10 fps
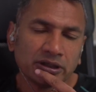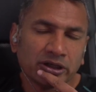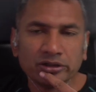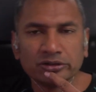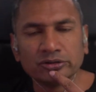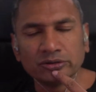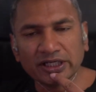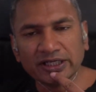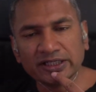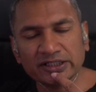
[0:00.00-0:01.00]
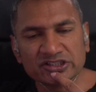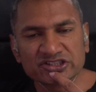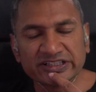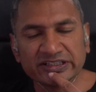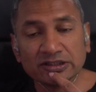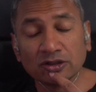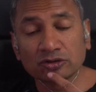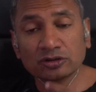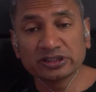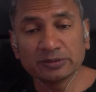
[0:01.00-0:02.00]
who is the
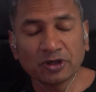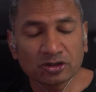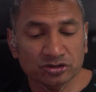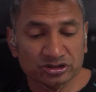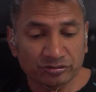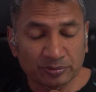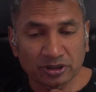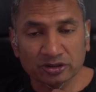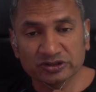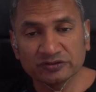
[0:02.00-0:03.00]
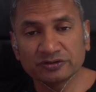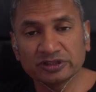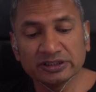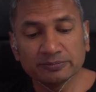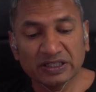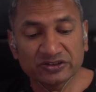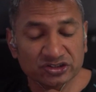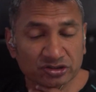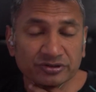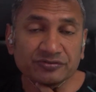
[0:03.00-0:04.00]
local democracy reporter for the
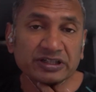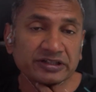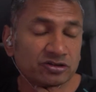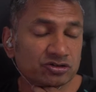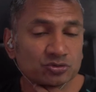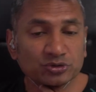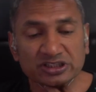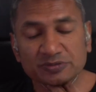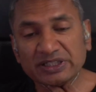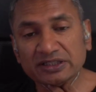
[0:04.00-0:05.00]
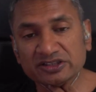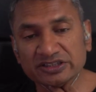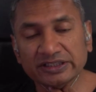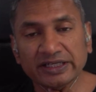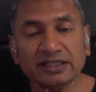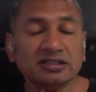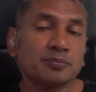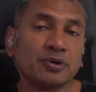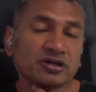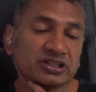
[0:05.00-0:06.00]
Manchester Evening News, Reach PLC, in the
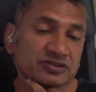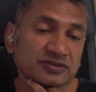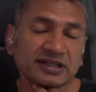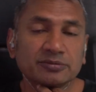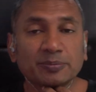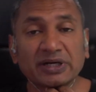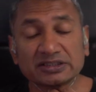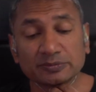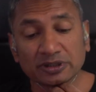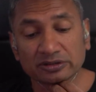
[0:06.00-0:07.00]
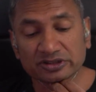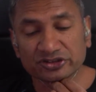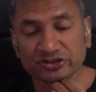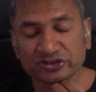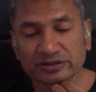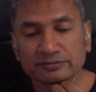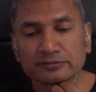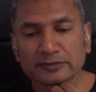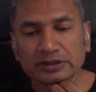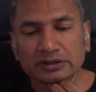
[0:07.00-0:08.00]
pockets of the Labour Party politicians,
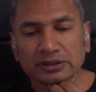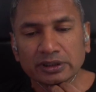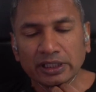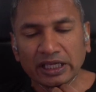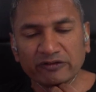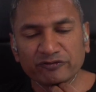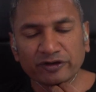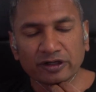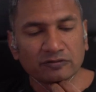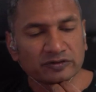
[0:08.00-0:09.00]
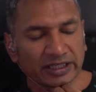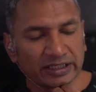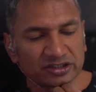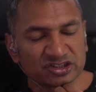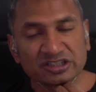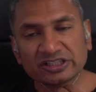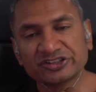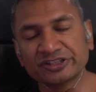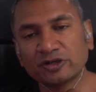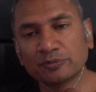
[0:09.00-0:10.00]
involved in
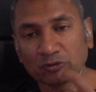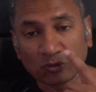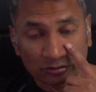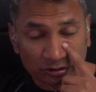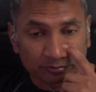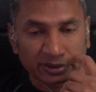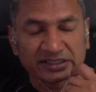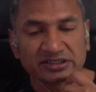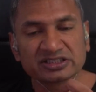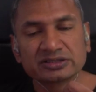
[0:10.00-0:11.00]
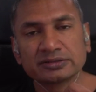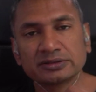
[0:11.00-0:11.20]
stitching up Warren Bates.